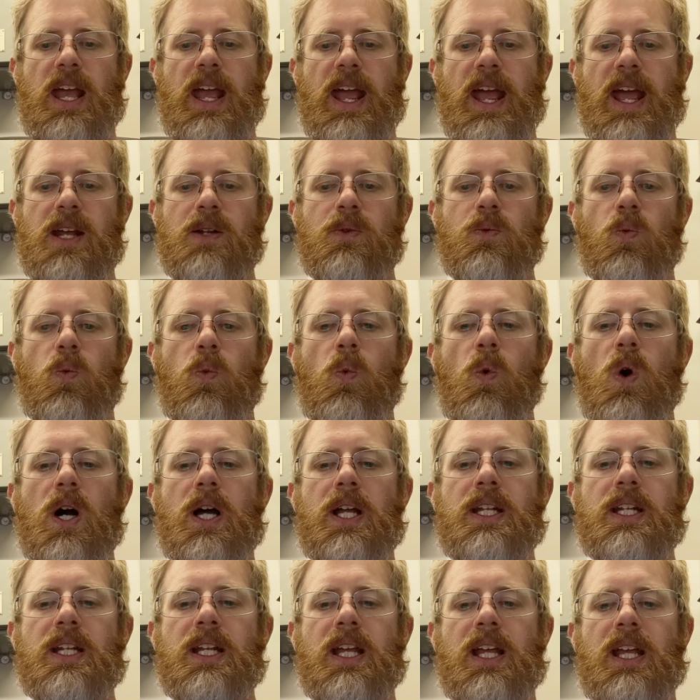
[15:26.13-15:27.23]
Add
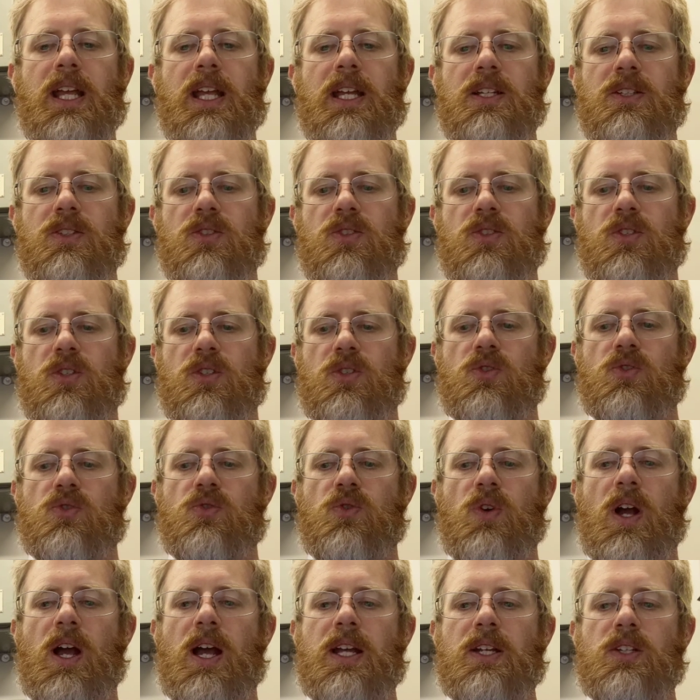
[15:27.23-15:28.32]
1 inch
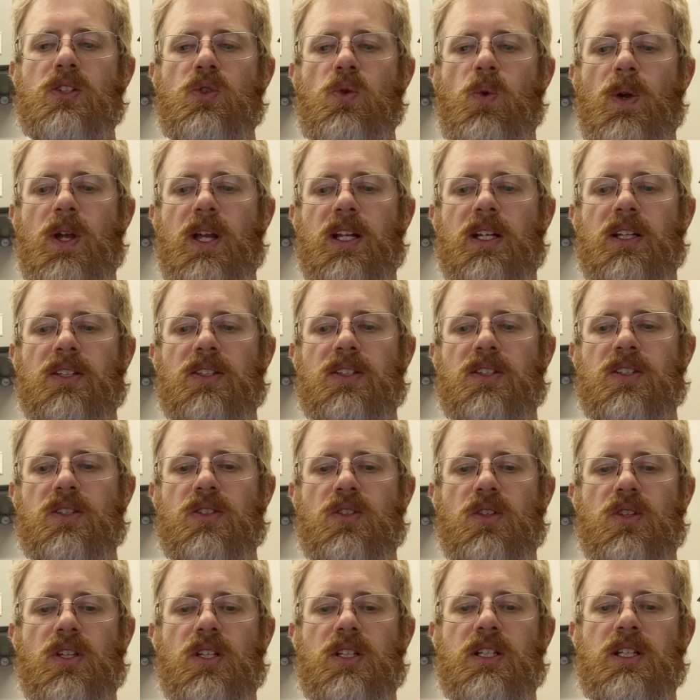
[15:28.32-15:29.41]
dry twigs
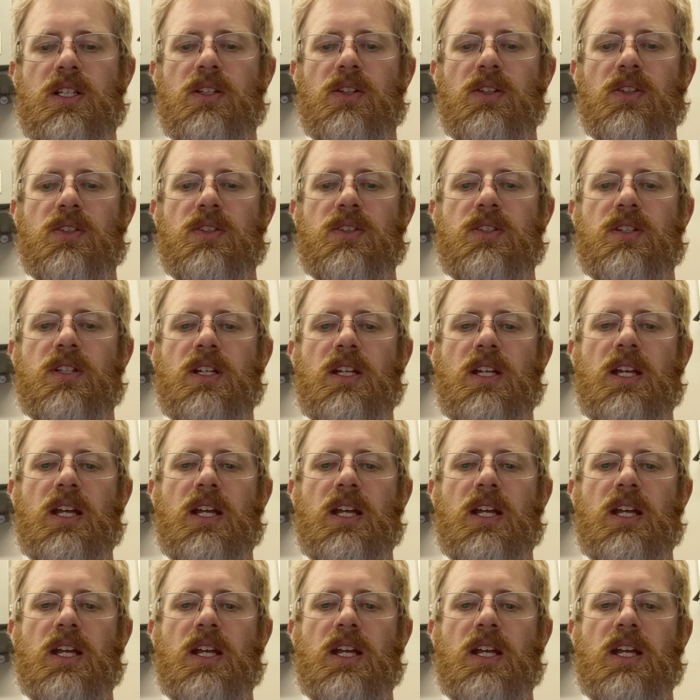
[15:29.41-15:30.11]
to the needles,